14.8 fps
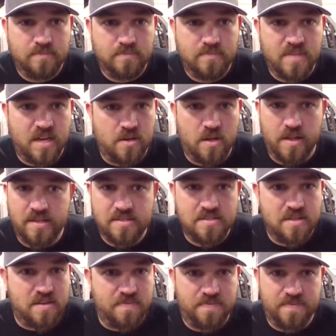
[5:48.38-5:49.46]
Yeah, and all that
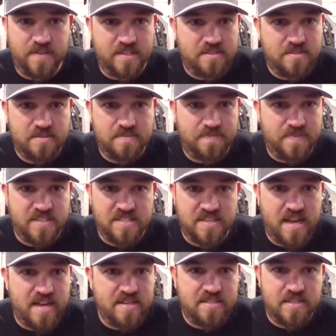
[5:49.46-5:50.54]
stuff fits
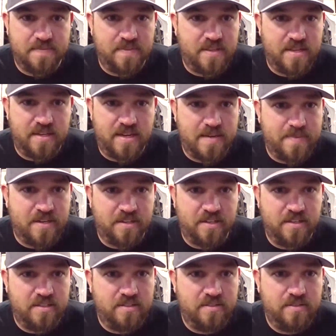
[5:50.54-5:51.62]
nice. Everything came out
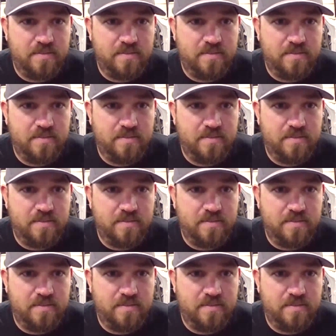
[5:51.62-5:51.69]
good.